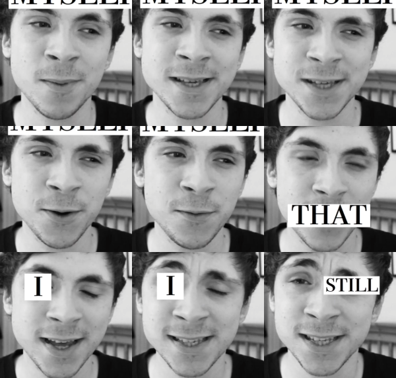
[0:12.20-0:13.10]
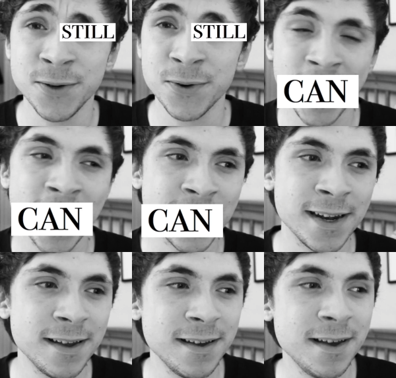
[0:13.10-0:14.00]
to myself that I still
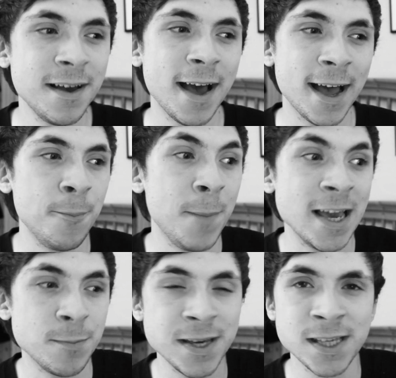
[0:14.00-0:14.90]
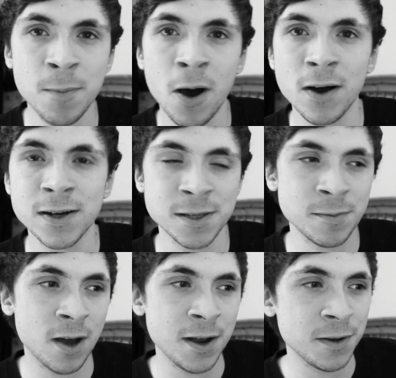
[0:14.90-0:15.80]
can, and maybe spark
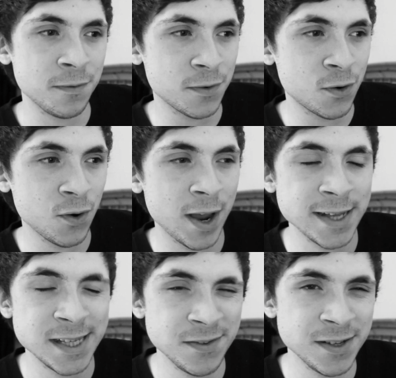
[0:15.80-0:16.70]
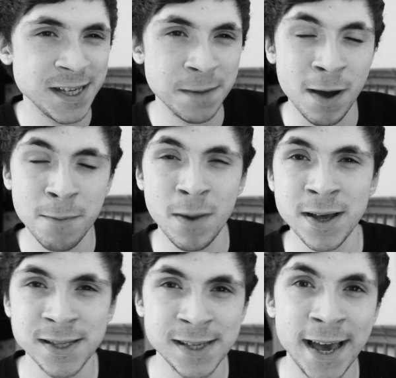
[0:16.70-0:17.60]
some kind of creativity in my
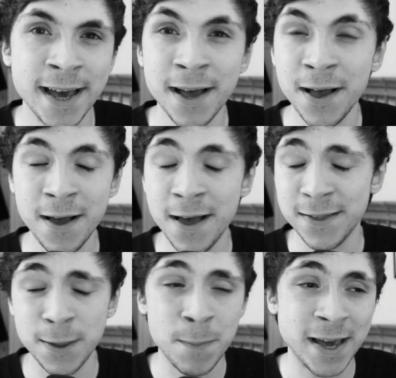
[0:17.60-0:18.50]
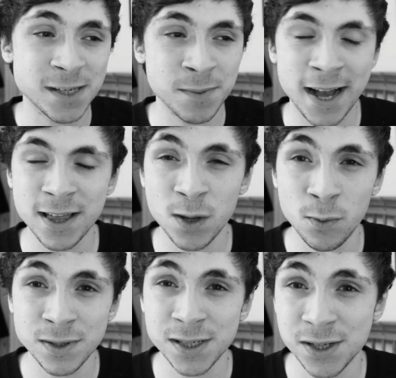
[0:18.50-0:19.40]
mindset that makes me actually
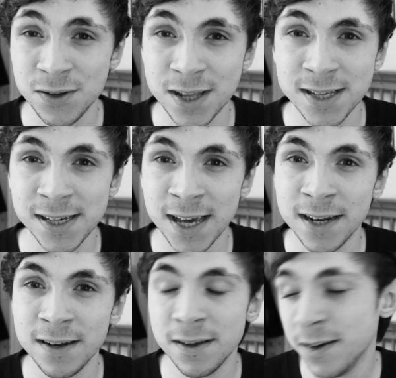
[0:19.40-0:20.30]
want to do this again.